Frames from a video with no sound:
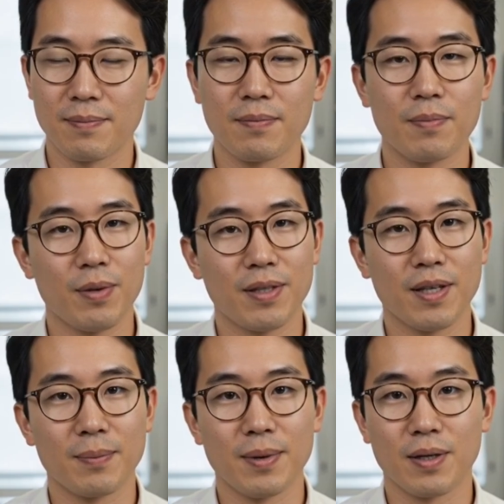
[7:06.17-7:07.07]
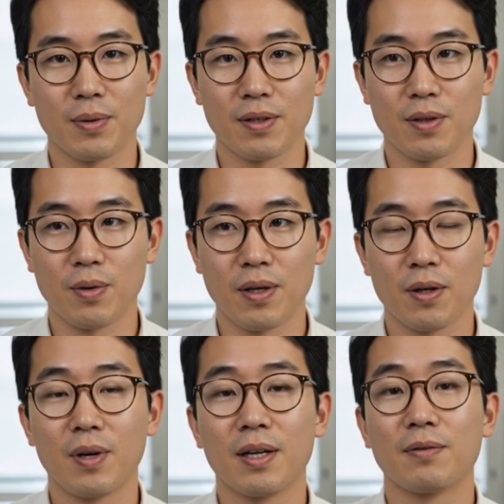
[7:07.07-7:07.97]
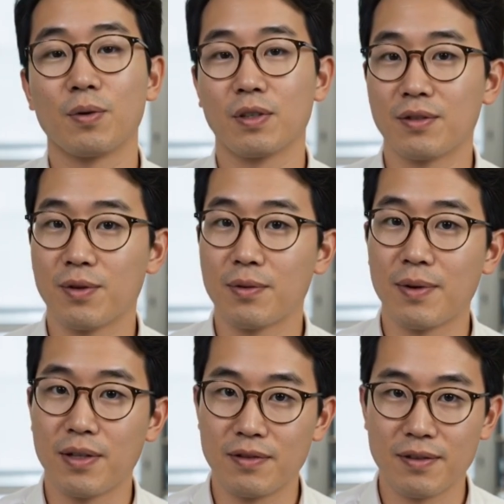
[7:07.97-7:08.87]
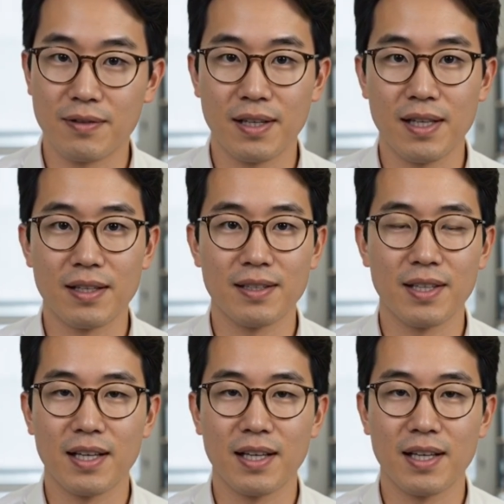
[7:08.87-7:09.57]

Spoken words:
where the GPU is no longer waiting for orders from above. It is